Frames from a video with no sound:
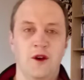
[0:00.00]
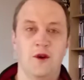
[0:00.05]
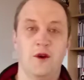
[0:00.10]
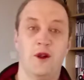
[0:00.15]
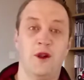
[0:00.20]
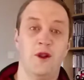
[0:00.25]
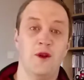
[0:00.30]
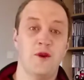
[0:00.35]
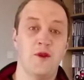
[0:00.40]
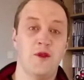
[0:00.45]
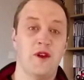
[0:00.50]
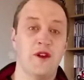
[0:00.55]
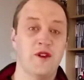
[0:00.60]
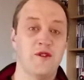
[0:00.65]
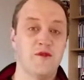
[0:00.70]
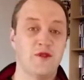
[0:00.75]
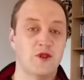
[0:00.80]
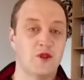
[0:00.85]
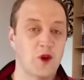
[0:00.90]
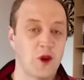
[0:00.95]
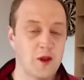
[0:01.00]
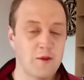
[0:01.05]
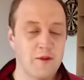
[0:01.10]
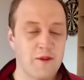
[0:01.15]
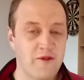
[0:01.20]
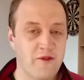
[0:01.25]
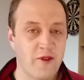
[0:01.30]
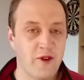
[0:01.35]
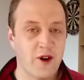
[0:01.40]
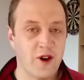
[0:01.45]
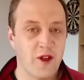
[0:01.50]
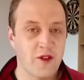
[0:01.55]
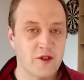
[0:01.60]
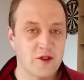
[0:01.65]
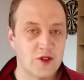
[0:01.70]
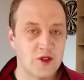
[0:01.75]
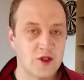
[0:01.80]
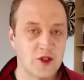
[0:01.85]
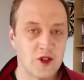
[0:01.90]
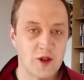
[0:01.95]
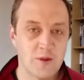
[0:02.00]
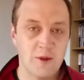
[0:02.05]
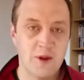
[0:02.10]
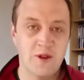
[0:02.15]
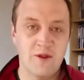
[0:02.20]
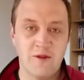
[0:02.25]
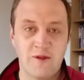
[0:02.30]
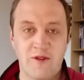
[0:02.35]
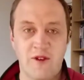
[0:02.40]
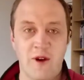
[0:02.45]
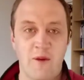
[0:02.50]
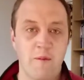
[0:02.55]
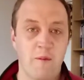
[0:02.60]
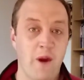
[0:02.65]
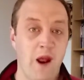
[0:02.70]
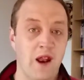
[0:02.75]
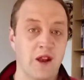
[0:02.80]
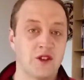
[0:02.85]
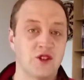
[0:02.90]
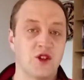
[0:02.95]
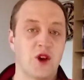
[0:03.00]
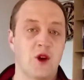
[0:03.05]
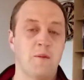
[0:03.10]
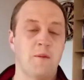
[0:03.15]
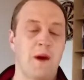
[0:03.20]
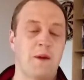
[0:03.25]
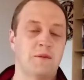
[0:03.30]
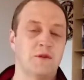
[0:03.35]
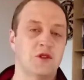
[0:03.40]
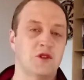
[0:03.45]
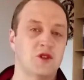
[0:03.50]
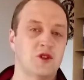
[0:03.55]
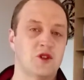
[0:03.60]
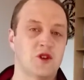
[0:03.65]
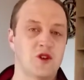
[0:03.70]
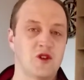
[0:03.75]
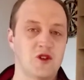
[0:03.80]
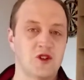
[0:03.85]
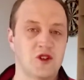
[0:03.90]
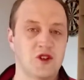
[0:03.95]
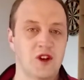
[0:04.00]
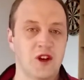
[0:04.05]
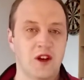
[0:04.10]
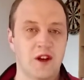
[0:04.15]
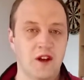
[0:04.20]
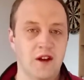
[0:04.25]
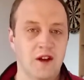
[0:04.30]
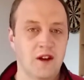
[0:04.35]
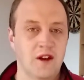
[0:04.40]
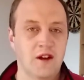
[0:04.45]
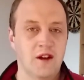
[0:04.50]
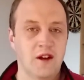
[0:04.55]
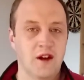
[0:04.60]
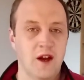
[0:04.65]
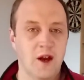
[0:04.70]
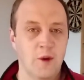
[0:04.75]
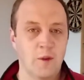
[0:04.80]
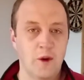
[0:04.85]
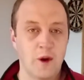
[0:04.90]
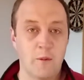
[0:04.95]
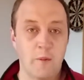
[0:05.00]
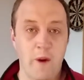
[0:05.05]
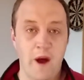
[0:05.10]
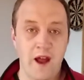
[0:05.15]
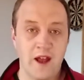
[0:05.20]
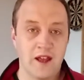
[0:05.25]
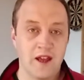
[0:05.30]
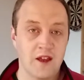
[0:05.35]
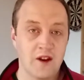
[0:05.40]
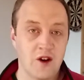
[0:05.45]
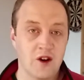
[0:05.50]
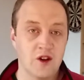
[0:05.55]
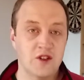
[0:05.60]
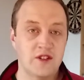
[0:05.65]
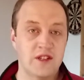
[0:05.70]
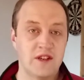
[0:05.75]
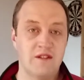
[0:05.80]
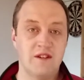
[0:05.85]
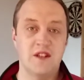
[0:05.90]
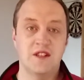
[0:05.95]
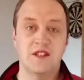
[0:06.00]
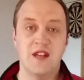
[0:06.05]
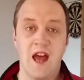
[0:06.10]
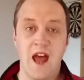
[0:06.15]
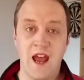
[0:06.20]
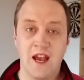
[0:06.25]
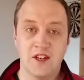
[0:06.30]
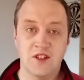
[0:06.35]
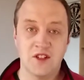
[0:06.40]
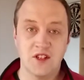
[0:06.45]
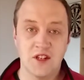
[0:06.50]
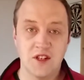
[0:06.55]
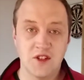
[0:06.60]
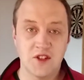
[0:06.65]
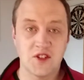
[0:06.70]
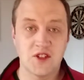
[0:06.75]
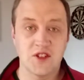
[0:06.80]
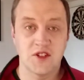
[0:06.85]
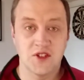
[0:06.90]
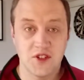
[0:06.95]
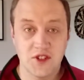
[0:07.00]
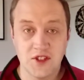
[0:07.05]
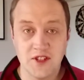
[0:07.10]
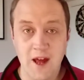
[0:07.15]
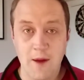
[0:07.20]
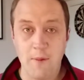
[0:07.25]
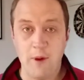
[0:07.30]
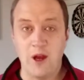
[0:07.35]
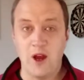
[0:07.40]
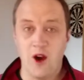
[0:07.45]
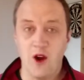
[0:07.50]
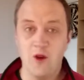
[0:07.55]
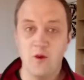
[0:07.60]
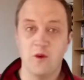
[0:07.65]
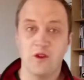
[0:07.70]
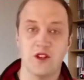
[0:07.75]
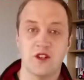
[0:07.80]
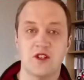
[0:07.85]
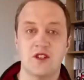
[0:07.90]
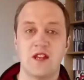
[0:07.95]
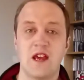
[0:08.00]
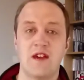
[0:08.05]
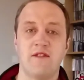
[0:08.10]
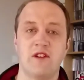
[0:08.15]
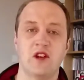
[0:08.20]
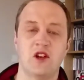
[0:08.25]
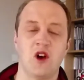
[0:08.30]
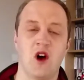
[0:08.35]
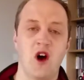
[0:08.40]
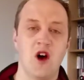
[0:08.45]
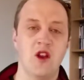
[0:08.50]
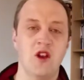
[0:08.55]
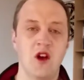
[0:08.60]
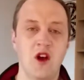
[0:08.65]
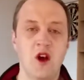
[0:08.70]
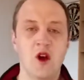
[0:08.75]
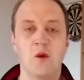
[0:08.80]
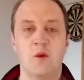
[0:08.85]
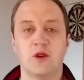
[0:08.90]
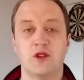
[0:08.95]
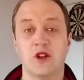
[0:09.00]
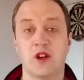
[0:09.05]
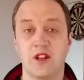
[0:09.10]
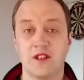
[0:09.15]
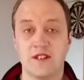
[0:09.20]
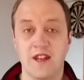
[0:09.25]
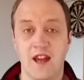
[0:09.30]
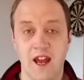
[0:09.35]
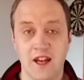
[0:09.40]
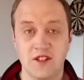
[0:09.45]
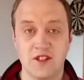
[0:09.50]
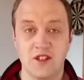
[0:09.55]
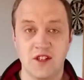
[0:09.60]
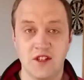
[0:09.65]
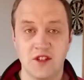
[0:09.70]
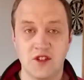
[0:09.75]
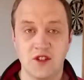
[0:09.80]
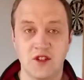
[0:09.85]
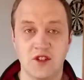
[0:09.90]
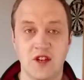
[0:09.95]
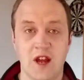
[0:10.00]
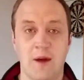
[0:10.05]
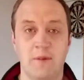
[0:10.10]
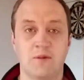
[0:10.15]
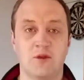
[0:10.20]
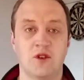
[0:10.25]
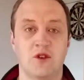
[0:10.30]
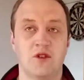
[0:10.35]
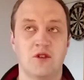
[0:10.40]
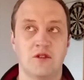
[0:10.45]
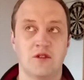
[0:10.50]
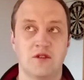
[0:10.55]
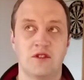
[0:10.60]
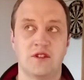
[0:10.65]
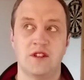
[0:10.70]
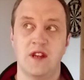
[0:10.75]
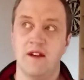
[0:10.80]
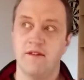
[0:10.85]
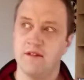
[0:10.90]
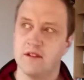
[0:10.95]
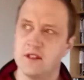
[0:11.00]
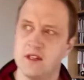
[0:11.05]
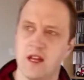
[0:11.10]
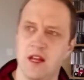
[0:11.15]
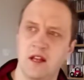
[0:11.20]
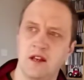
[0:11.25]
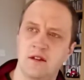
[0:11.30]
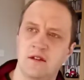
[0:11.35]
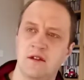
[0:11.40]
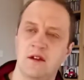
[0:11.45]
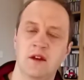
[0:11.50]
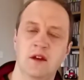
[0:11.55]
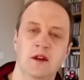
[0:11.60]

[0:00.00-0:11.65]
Well, hello, thank you for joining me for another sermon from Brannockstown Baptist Church. Uh, we're back in our series Exodus, Stepping Out with a Saving God. We're turning to Exodus chapter 17,